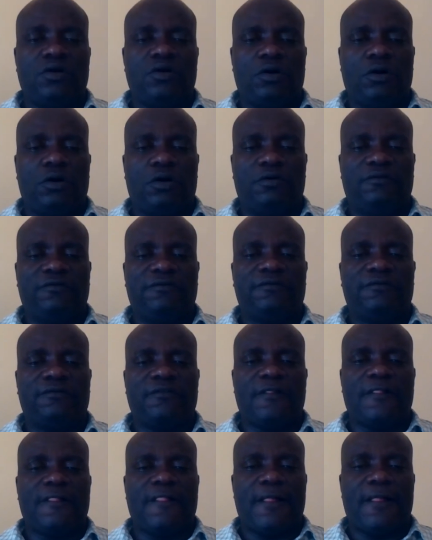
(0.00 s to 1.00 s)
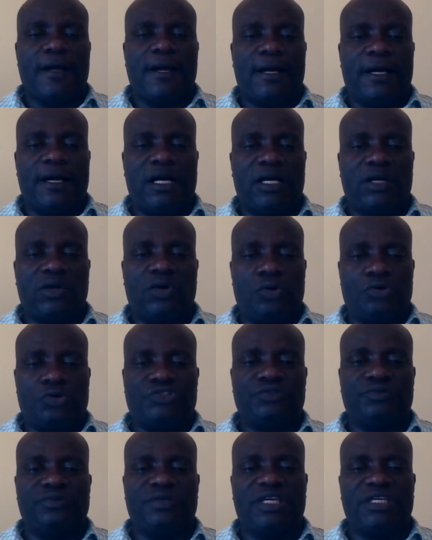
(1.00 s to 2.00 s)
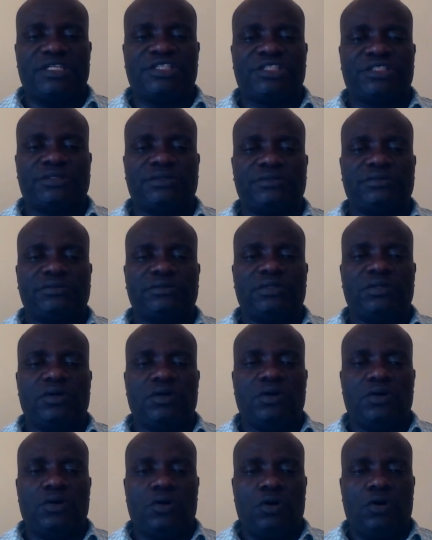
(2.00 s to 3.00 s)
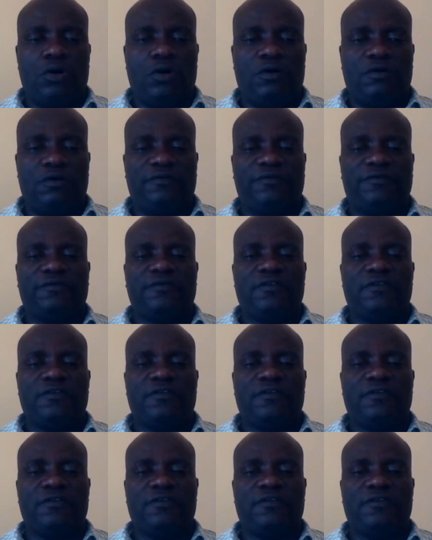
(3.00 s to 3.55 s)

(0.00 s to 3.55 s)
of uh, conjugation of